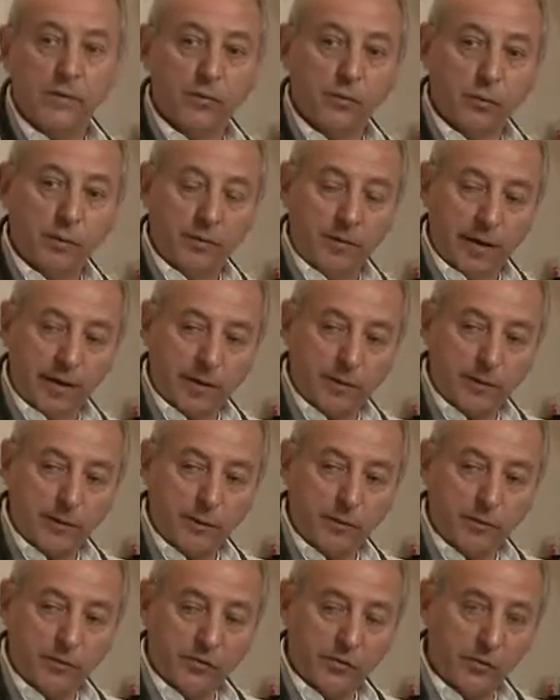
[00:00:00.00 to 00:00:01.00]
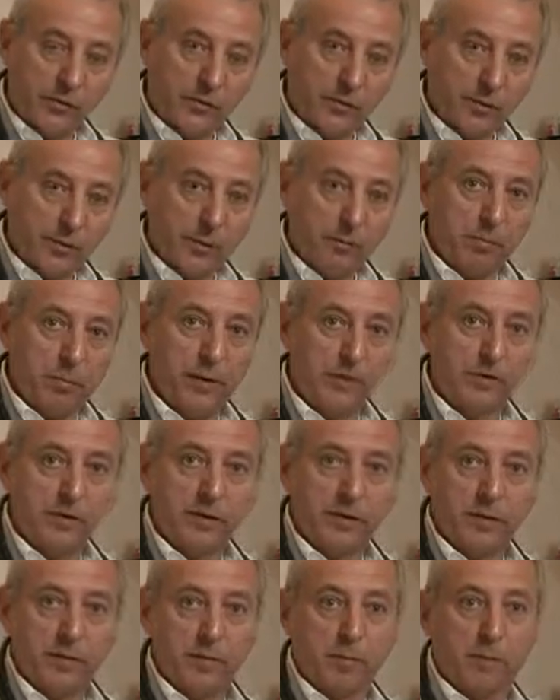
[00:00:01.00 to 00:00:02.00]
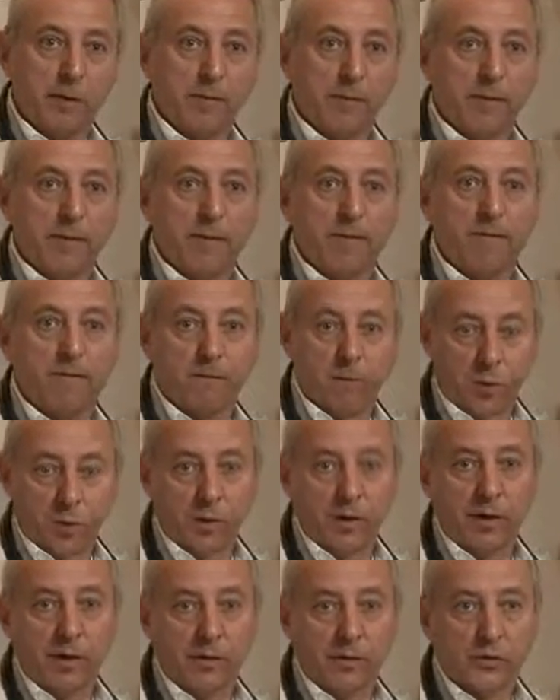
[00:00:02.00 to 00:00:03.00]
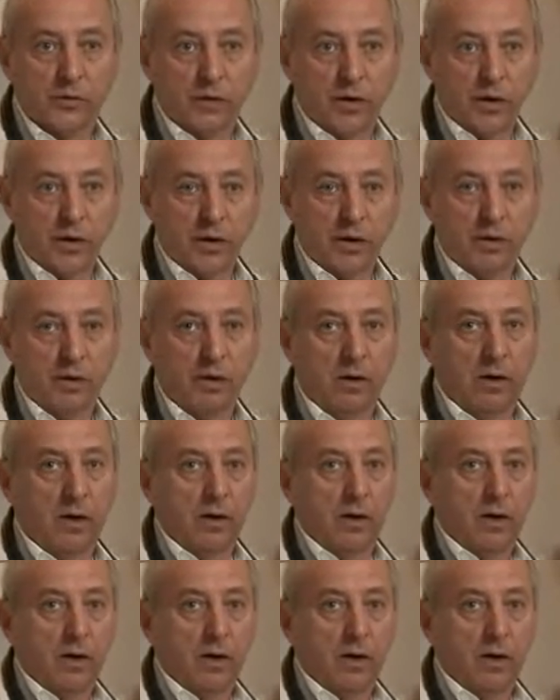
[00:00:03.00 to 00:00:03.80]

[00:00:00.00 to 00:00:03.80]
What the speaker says: Since we've had this system in place, I think probably about 4 years now,